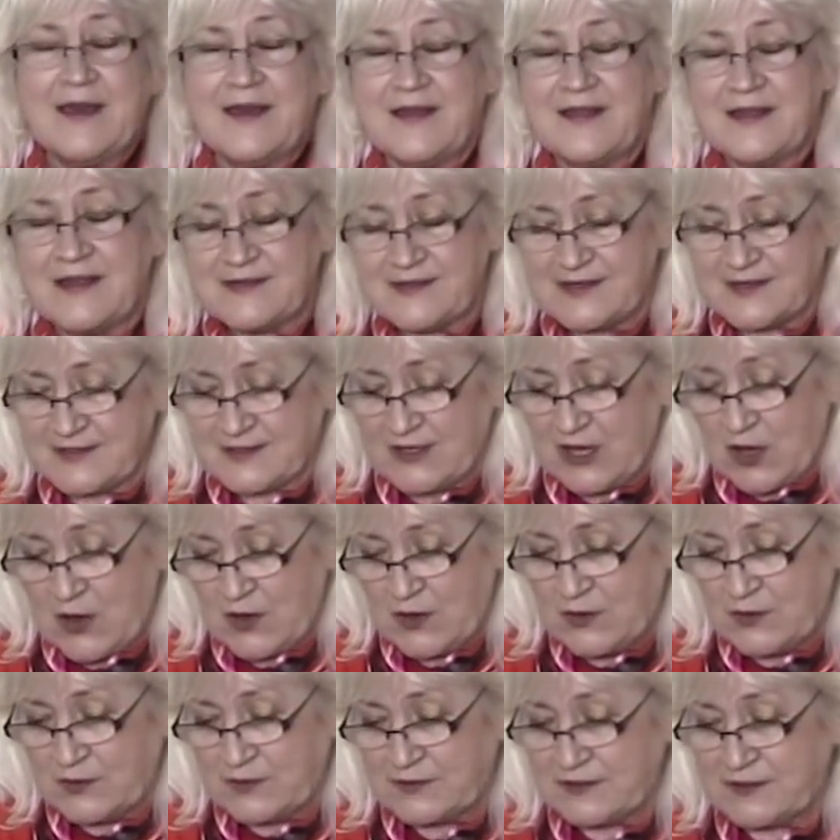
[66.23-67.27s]
This is
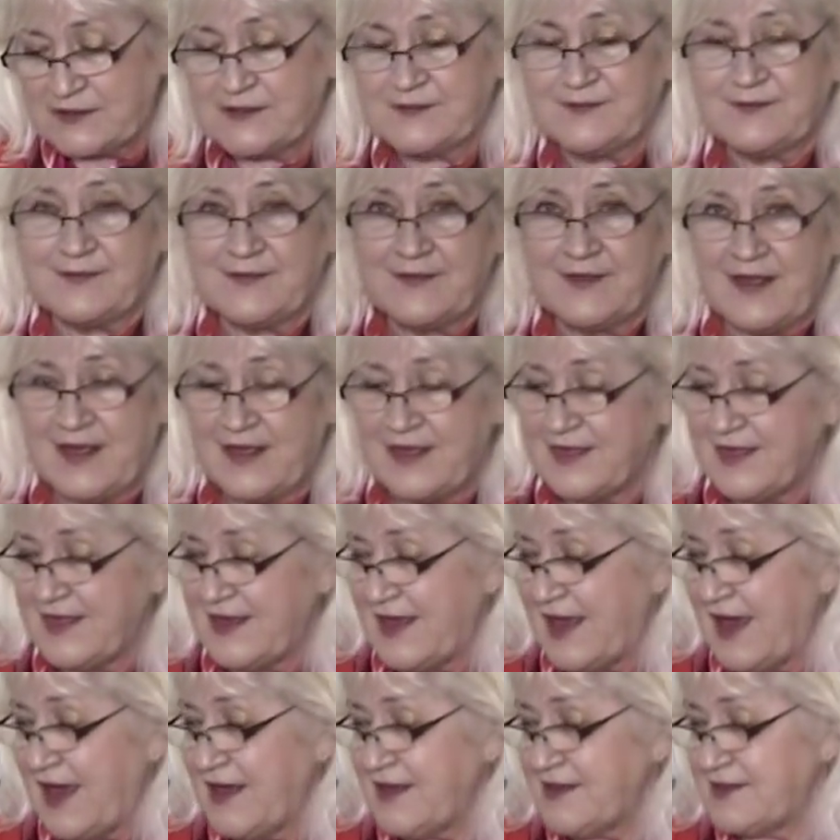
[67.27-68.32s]
called
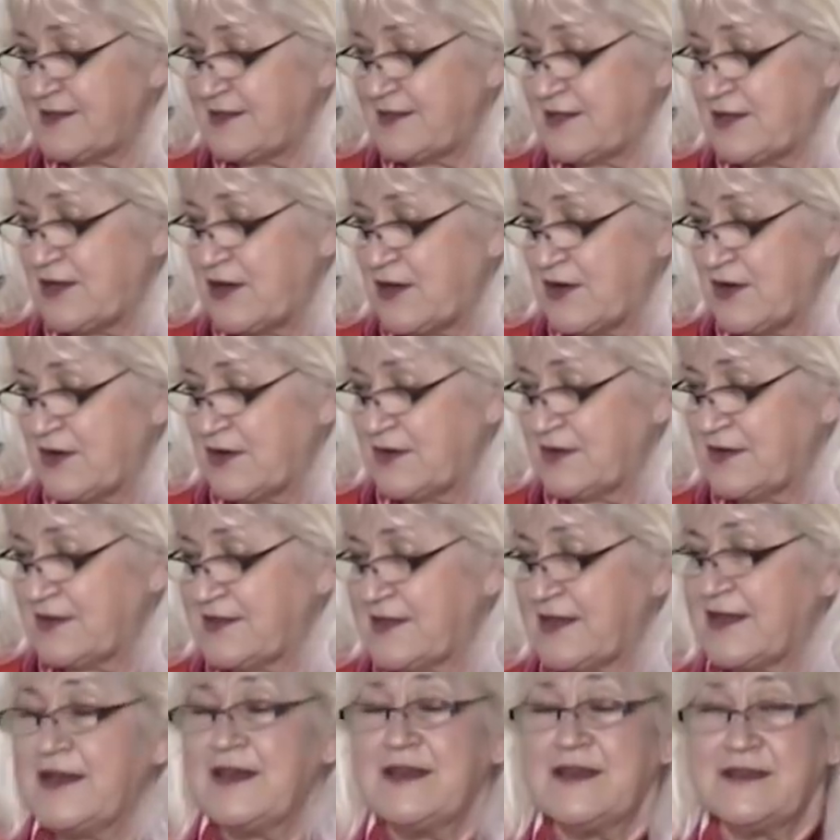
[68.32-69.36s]
The Ice
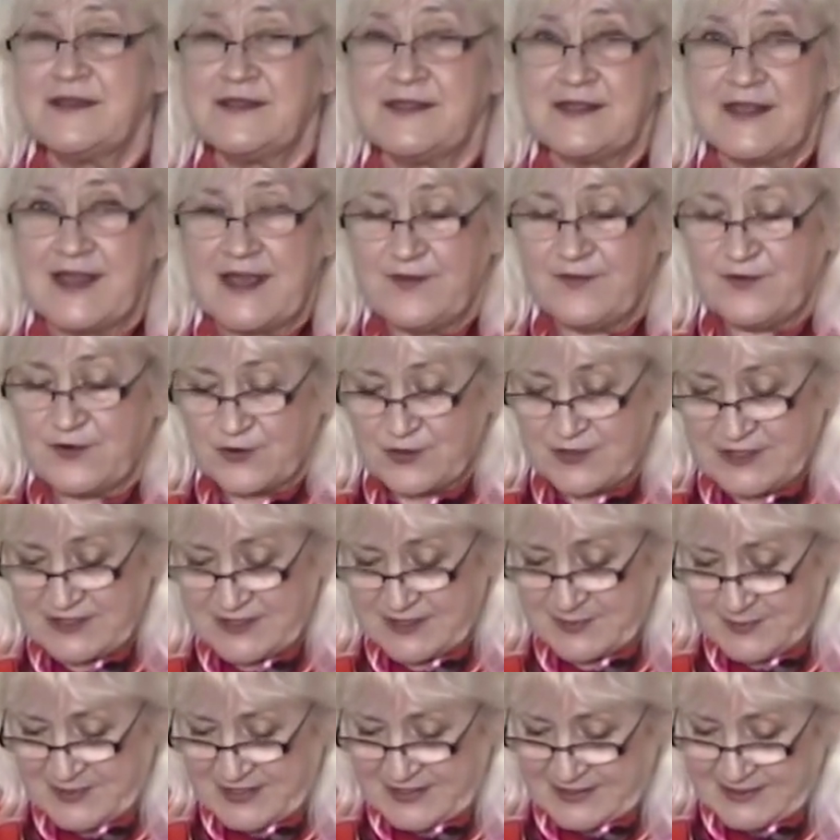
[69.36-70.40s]
Dogs Save
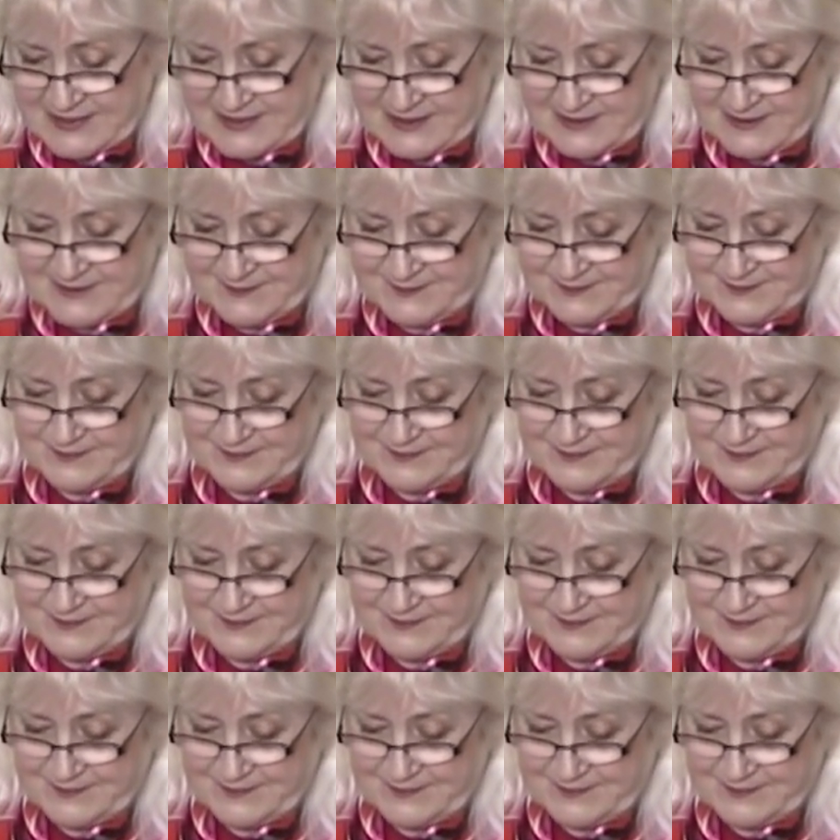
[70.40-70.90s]
Christmas.